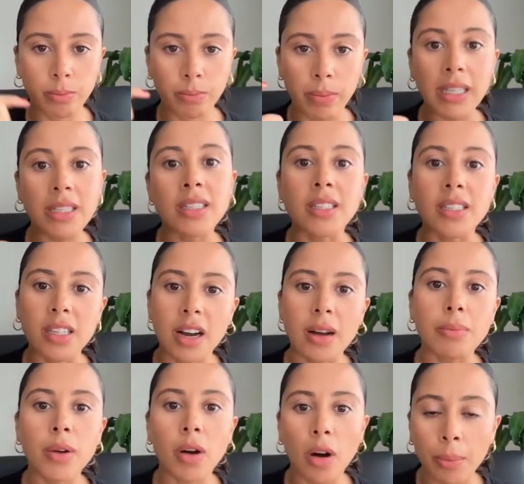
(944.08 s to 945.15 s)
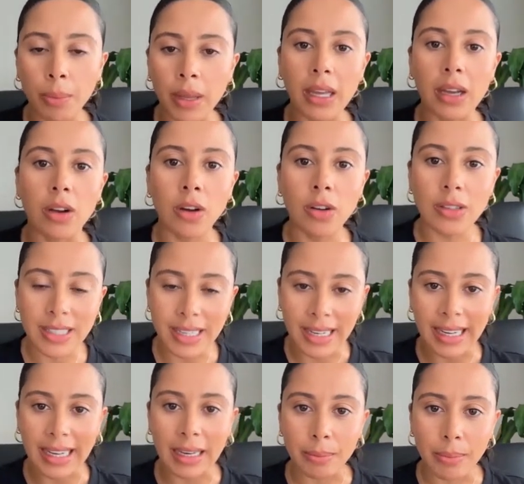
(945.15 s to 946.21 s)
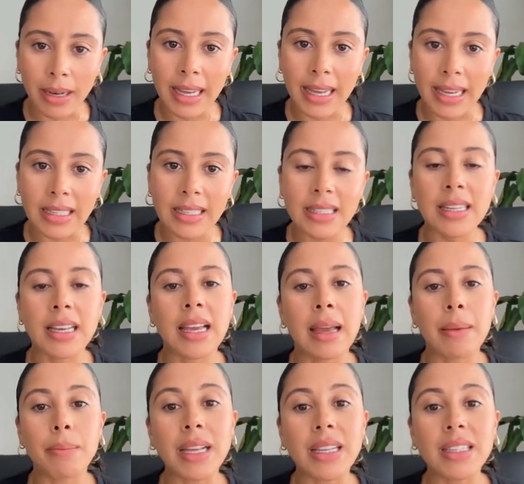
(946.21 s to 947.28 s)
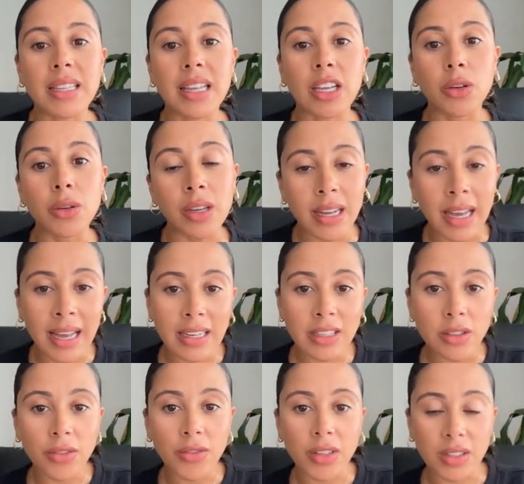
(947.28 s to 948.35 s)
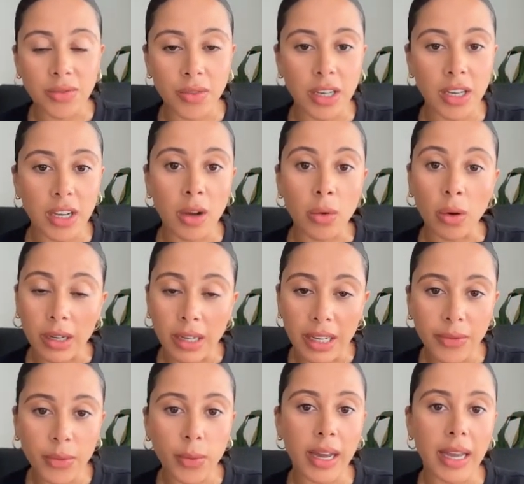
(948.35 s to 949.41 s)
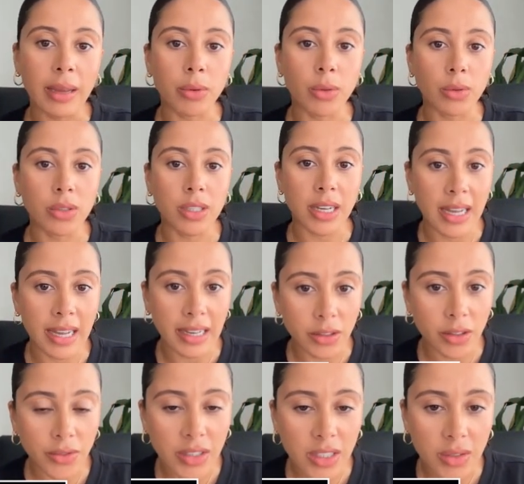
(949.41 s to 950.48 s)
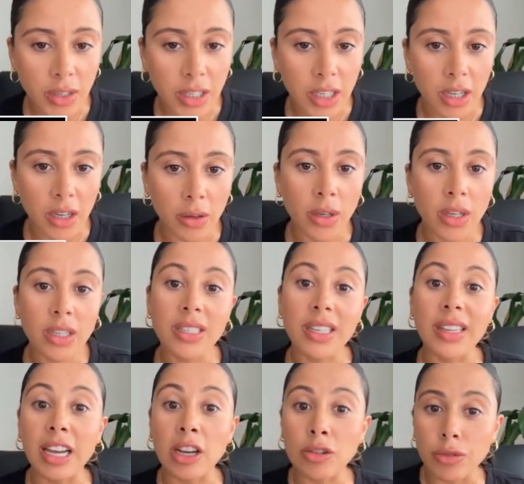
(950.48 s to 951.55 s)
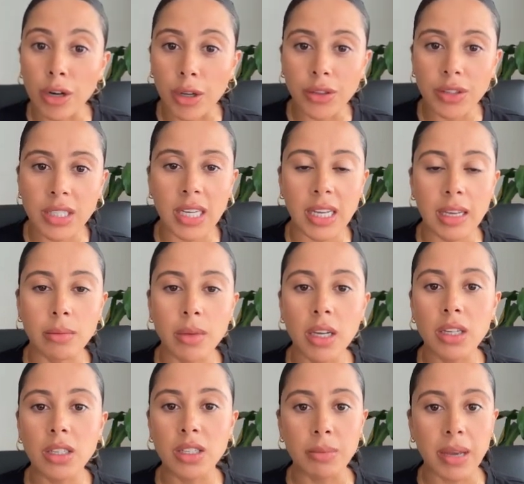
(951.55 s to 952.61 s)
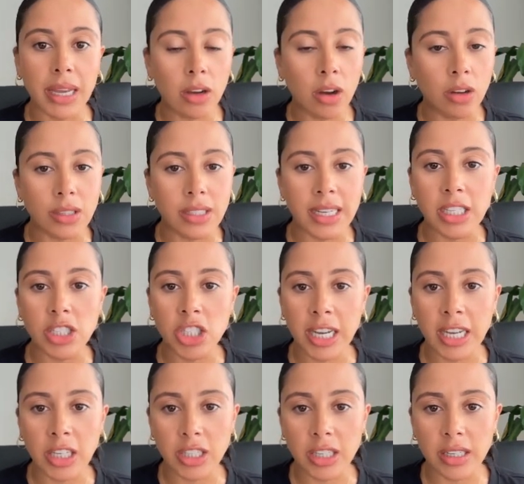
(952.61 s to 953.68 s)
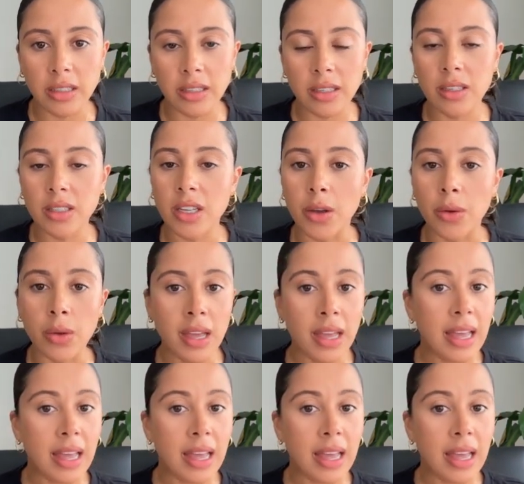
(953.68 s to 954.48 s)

buttoned up copy and content in place, means that you can hand off this video, or Lyft were able to hand off this video to their growth team to make content changes. So